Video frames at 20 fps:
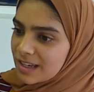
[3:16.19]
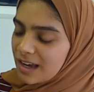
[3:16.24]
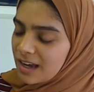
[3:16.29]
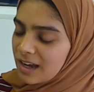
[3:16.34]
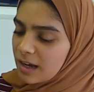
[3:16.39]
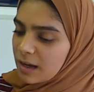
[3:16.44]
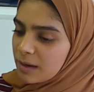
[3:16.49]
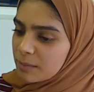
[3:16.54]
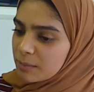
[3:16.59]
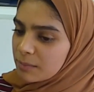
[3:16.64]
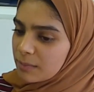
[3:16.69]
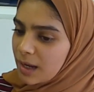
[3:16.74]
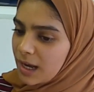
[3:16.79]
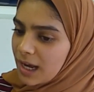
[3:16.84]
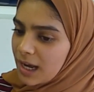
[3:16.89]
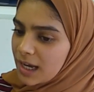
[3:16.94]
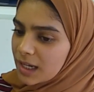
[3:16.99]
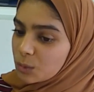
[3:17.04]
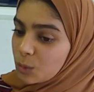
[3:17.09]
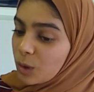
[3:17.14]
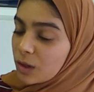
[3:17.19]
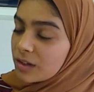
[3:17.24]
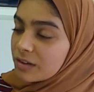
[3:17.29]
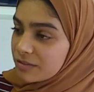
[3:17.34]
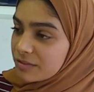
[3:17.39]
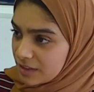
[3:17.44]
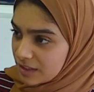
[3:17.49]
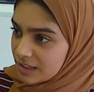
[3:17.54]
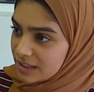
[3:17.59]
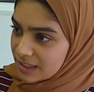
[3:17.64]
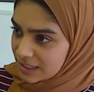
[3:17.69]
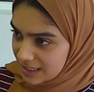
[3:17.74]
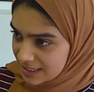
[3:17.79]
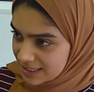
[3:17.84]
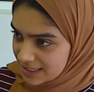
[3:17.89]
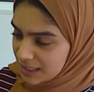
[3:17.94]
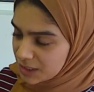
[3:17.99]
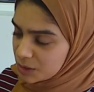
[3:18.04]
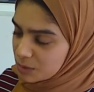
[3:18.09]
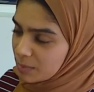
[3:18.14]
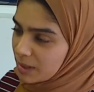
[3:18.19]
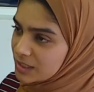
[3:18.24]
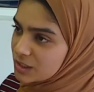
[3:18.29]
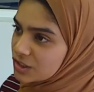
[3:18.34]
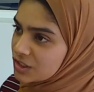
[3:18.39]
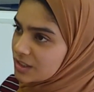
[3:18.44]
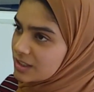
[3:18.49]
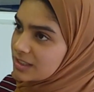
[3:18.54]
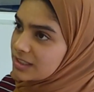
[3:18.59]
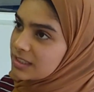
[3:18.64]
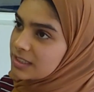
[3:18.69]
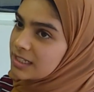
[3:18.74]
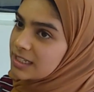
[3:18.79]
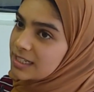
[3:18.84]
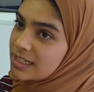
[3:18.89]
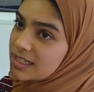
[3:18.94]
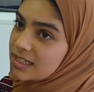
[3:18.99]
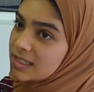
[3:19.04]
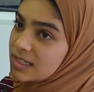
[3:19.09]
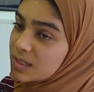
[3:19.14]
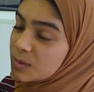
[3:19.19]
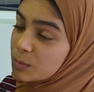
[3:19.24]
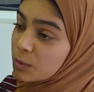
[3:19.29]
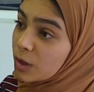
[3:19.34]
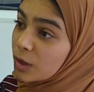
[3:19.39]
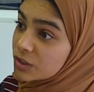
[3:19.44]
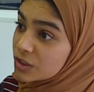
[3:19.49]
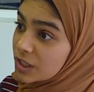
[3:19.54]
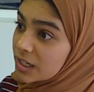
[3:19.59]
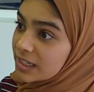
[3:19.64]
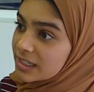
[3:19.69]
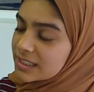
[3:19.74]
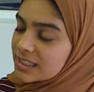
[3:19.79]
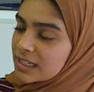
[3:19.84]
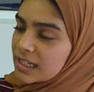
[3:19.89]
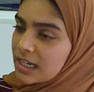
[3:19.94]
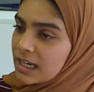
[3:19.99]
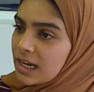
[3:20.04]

And one of the things, like you mentioned, is this project.